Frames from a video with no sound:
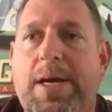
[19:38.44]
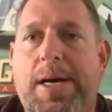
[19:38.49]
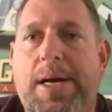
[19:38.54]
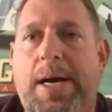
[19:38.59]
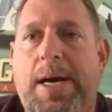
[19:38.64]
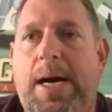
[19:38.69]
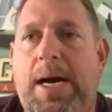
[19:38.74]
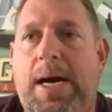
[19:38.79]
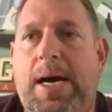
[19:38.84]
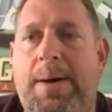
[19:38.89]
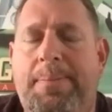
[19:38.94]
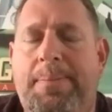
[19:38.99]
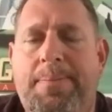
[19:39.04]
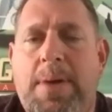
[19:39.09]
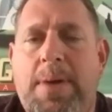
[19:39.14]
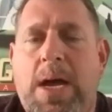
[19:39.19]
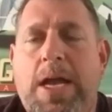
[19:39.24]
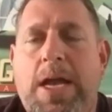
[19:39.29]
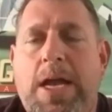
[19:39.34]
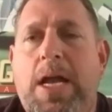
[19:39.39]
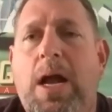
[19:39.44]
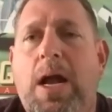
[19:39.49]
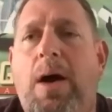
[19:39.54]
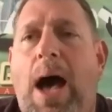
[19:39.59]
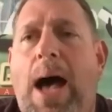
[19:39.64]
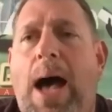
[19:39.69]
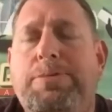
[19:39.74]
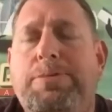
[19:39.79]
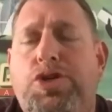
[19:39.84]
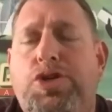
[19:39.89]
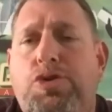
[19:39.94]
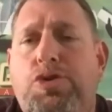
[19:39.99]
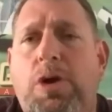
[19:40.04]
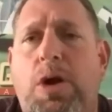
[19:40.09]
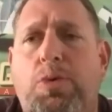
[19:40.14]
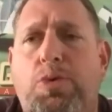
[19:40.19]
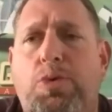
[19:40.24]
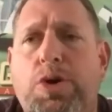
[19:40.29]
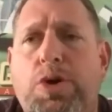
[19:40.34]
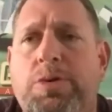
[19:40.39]
Um, right. You know, and I'm sort a-
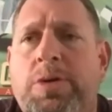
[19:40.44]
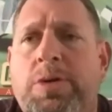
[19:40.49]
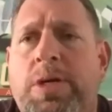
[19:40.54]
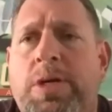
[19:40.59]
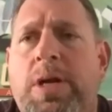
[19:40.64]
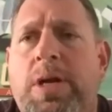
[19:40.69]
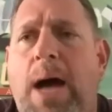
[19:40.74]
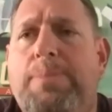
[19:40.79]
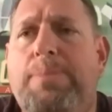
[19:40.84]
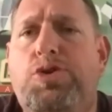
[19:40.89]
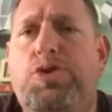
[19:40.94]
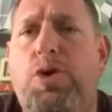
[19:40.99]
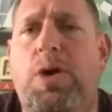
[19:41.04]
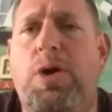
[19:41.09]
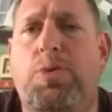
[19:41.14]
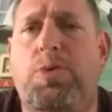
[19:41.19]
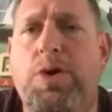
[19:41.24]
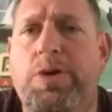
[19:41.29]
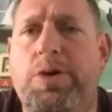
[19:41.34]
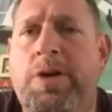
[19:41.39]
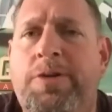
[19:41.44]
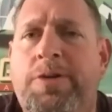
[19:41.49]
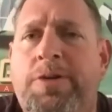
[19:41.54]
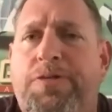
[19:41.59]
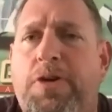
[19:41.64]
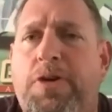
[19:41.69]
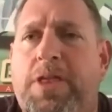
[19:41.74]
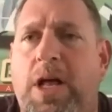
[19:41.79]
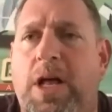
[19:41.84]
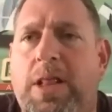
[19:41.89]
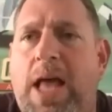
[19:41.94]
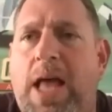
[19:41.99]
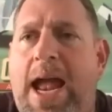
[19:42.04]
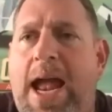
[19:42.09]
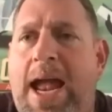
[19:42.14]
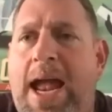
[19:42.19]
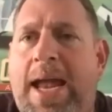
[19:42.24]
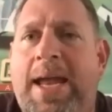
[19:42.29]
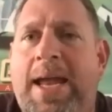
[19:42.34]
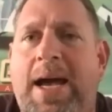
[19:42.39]
of rooting. I'm sort of rooting for the
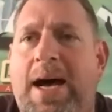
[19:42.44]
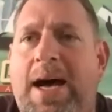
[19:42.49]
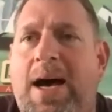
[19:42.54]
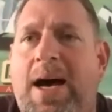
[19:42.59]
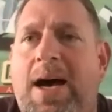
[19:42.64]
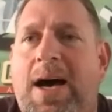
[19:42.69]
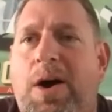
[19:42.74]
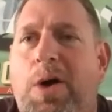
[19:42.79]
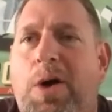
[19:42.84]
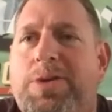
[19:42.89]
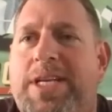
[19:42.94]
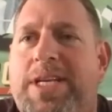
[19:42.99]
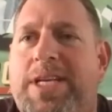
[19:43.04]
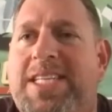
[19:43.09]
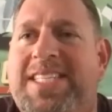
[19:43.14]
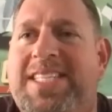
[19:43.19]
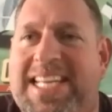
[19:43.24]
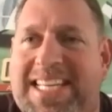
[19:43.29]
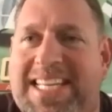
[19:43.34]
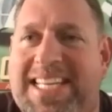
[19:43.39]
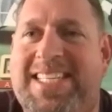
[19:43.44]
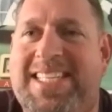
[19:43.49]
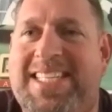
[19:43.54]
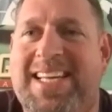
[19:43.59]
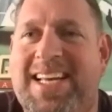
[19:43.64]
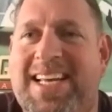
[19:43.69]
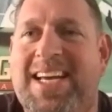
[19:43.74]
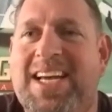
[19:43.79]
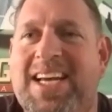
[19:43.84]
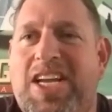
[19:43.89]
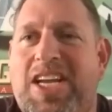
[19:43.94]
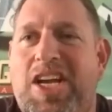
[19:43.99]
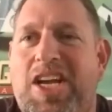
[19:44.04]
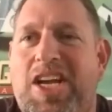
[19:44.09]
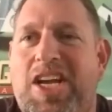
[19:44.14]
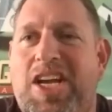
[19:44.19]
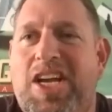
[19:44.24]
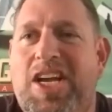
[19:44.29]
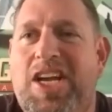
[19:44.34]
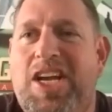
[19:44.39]
Lang uh, Odysseus. You know,
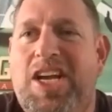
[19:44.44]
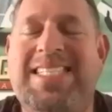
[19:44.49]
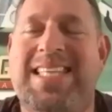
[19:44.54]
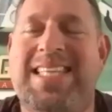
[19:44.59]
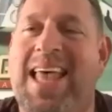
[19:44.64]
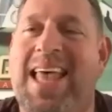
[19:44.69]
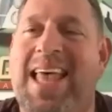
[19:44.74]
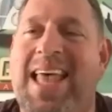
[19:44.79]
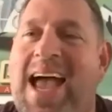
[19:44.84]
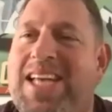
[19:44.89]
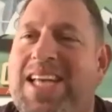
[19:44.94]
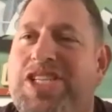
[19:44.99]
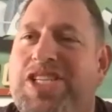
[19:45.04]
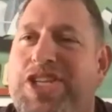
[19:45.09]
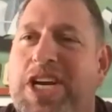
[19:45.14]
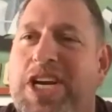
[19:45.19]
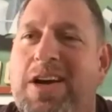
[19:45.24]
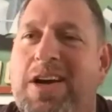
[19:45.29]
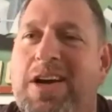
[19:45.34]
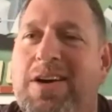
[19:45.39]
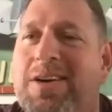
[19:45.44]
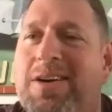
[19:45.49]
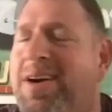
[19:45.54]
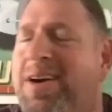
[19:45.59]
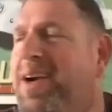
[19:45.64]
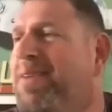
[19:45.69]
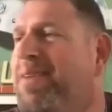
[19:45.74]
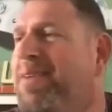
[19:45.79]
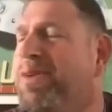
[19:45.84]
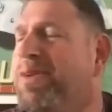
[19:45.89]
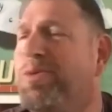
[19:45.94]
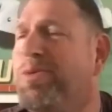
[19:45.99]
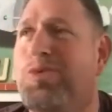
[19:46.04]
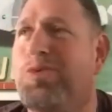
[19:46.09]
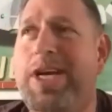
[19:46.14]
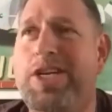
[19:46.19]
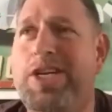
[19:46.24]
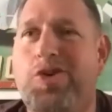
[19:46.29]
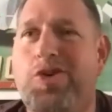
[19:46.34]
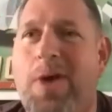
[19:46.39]
really? last year,
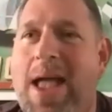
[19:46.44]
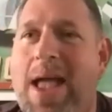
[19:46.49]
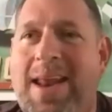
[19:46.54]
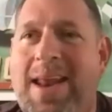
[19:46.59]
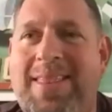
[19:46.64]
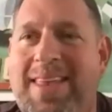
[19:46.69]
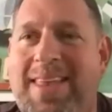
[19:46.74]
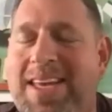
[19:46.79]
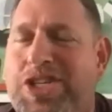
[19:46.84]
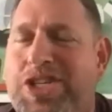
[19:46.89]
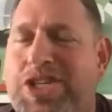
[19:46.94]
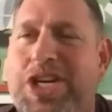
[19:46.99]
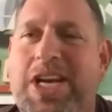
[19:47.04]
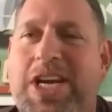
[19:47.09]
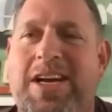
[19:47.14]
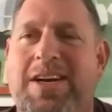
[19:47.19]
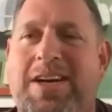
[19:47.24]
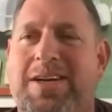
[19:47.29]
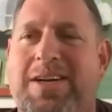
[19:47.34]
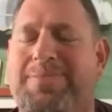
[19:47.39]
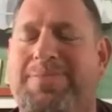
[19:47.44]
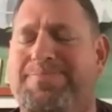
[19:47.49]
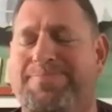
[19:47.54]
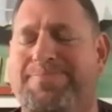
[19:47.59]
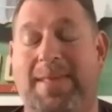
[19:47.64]
retreaded this year.